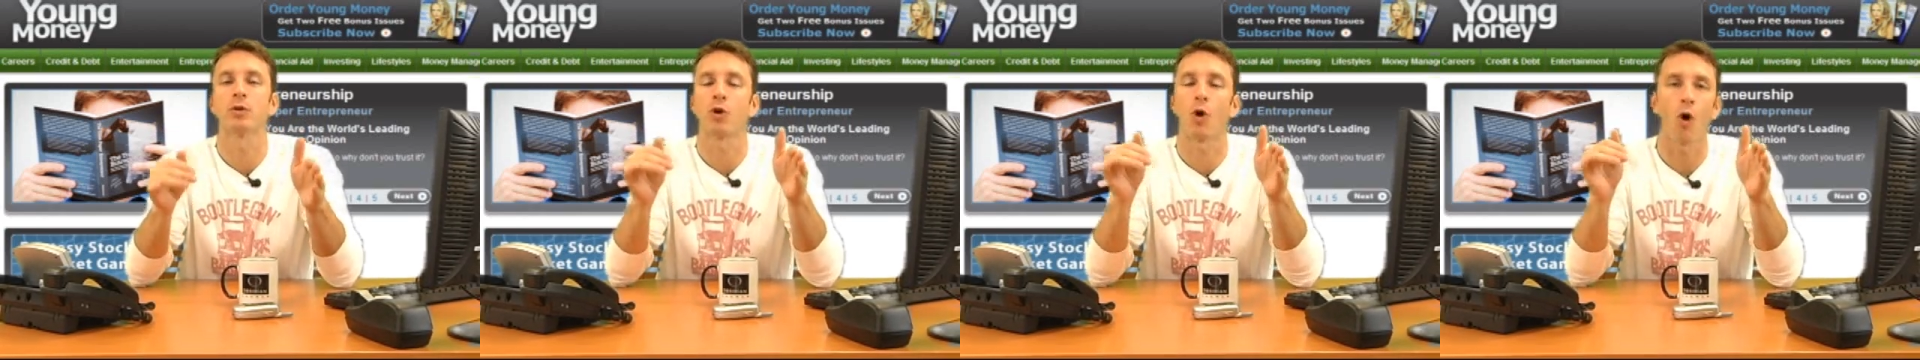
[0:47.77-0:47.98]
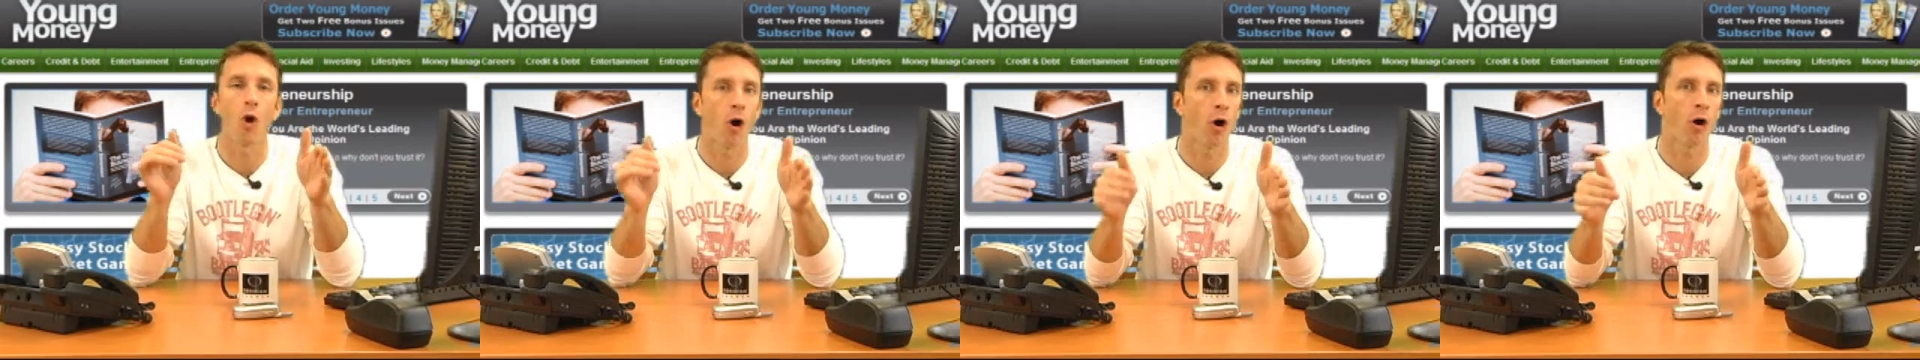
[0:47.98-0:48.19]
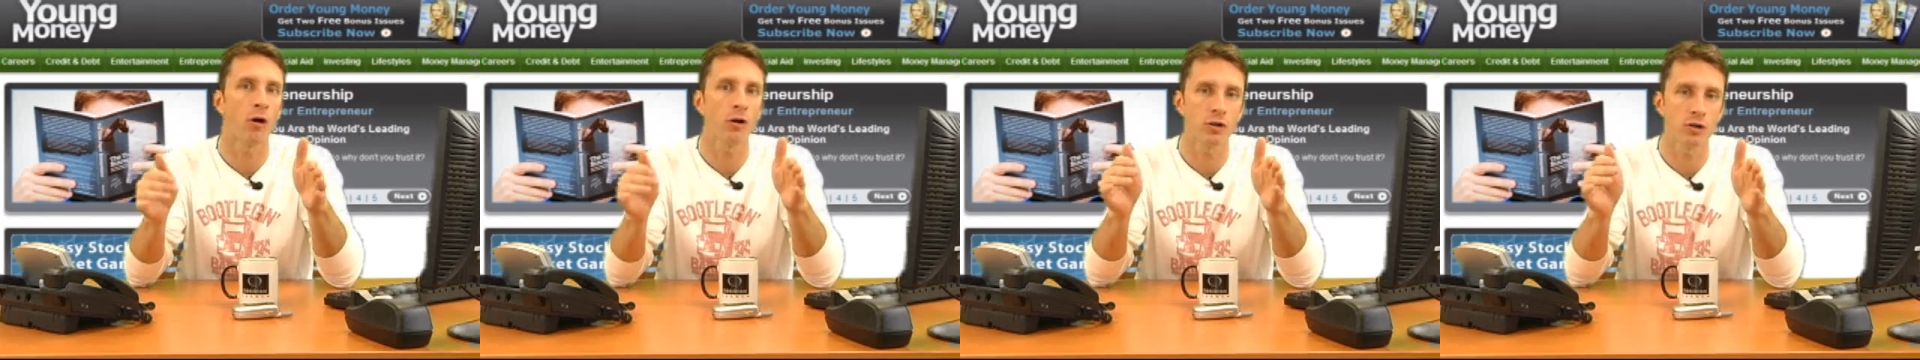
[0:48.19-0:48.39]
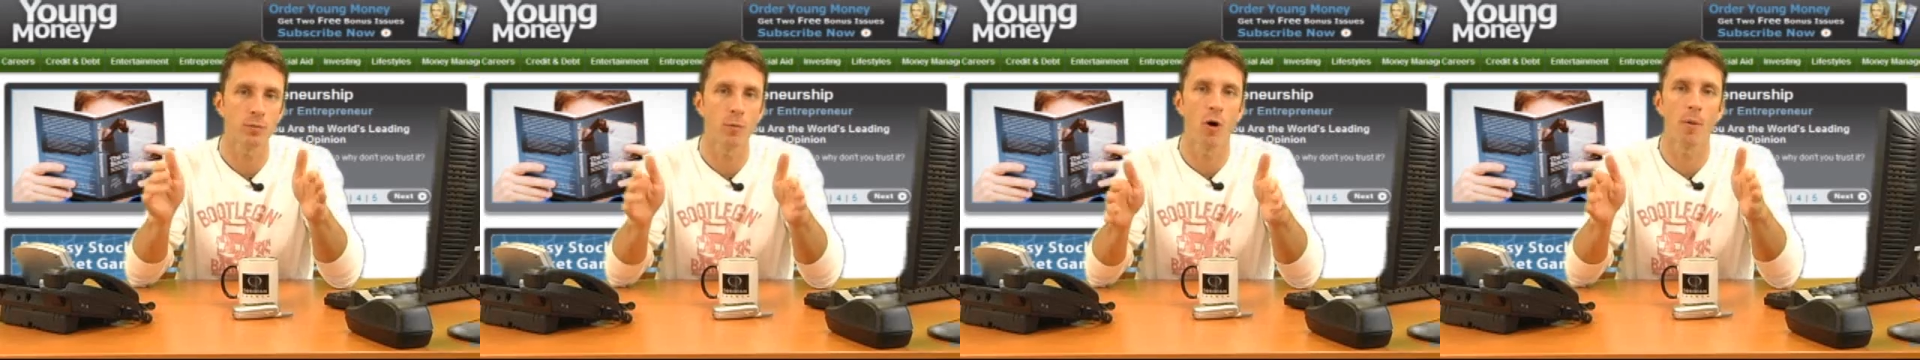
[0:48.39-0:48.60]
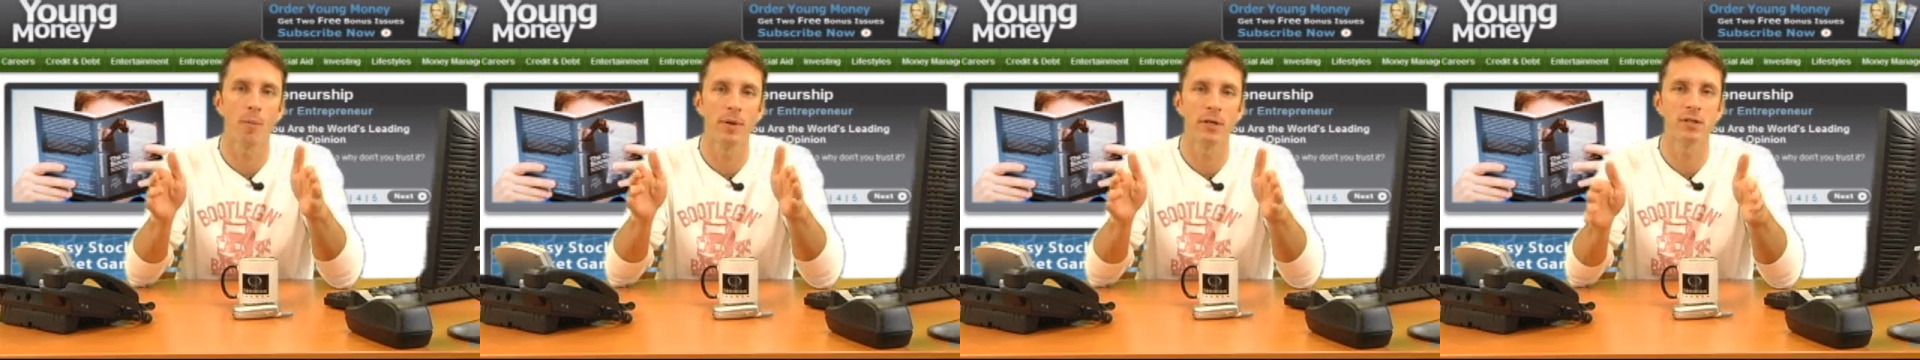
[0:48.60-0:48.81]
which all
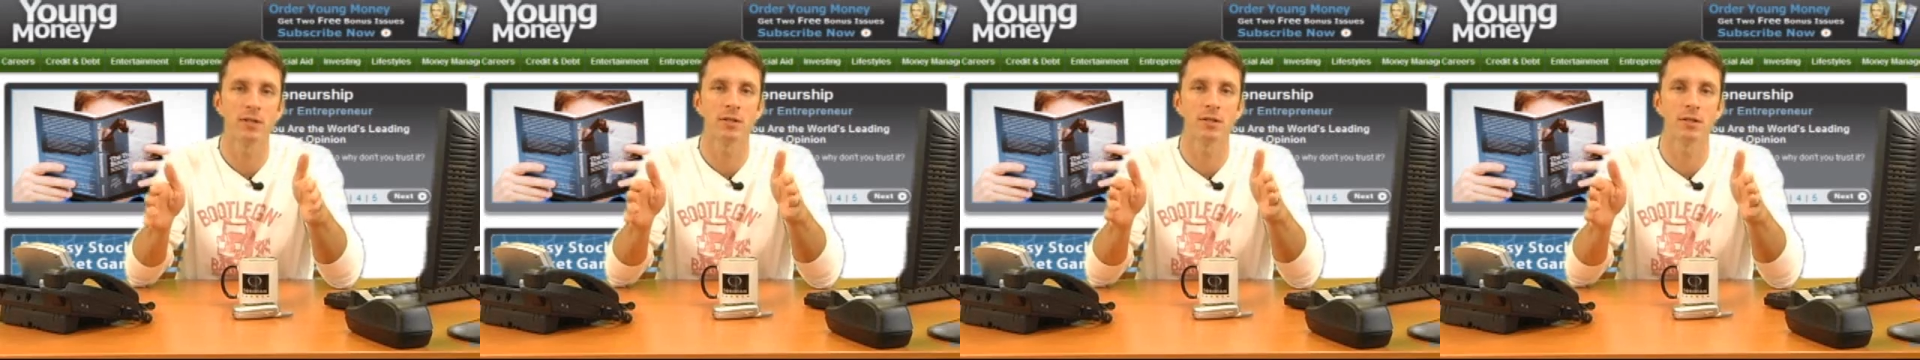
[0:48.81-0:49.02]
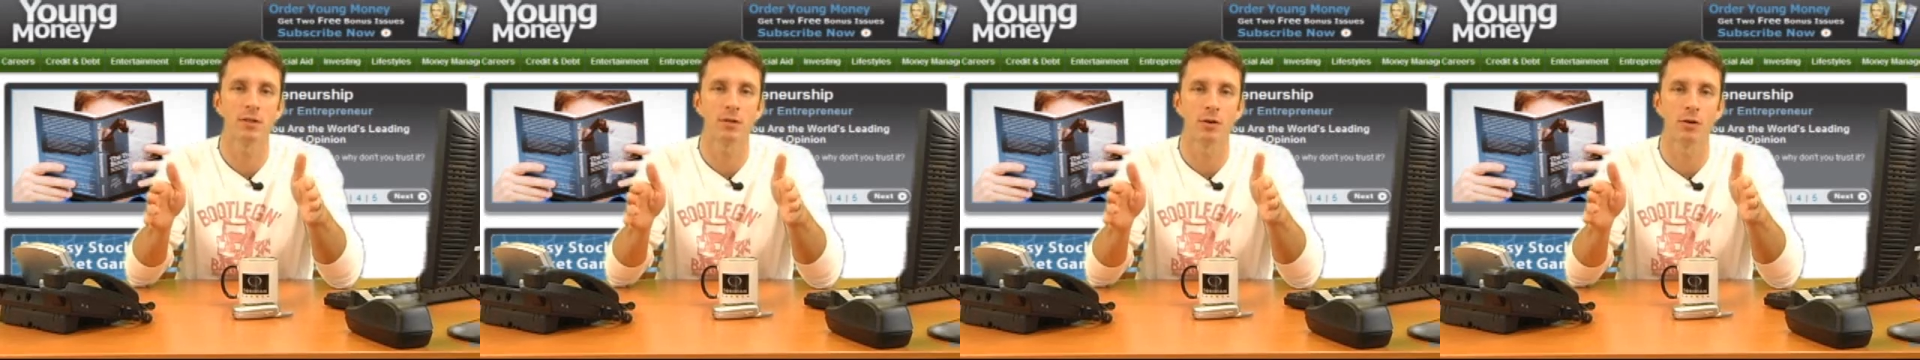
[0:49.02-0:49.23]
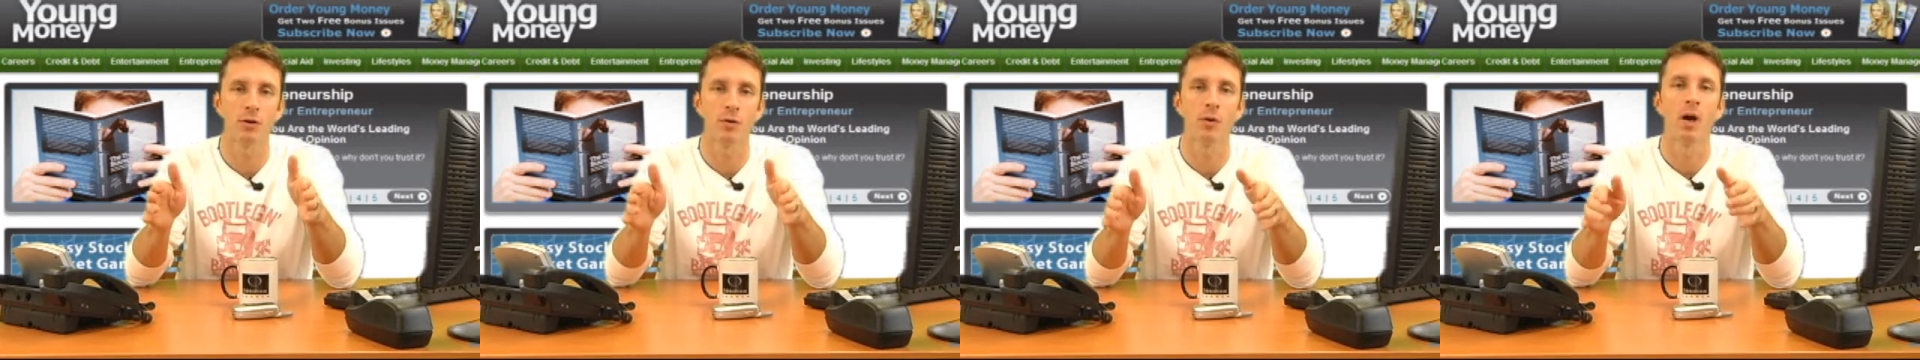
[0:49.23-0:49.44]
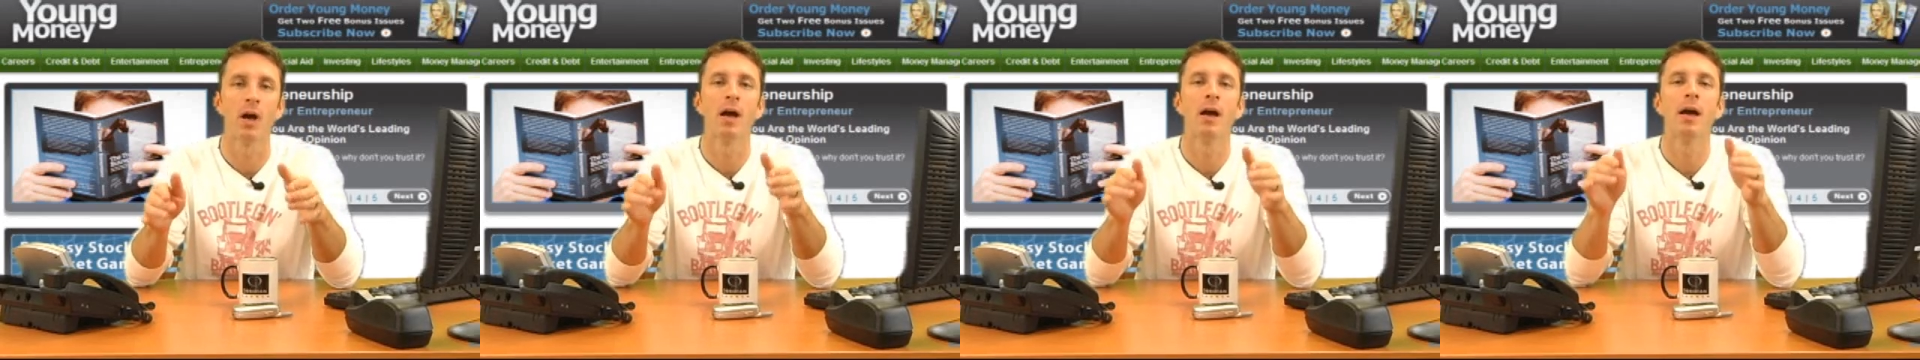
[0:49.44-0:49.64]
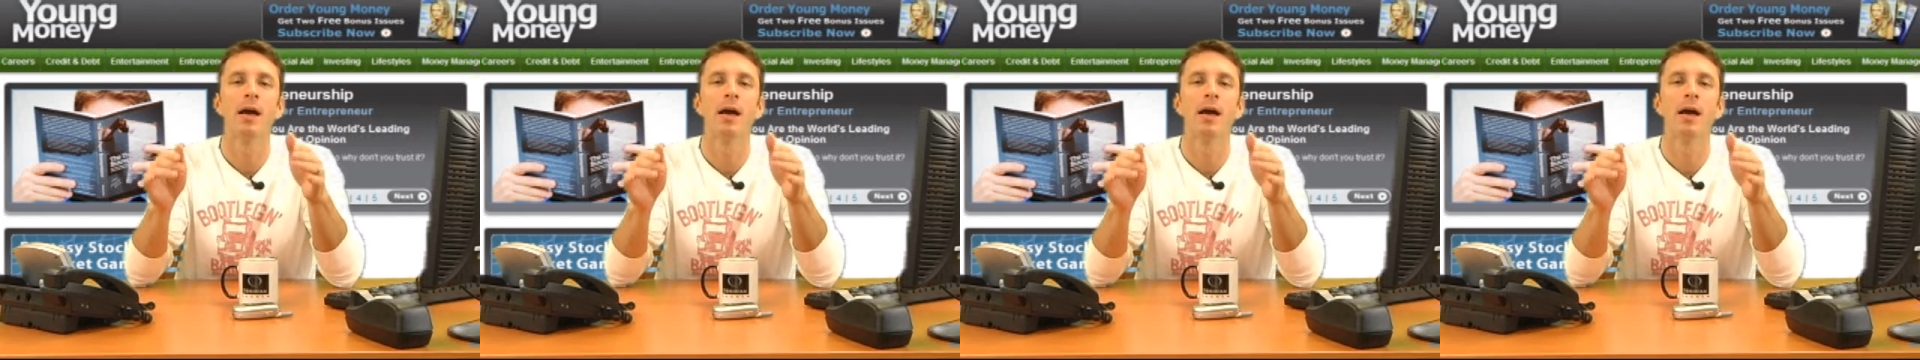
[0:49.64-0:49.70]
small businesses do,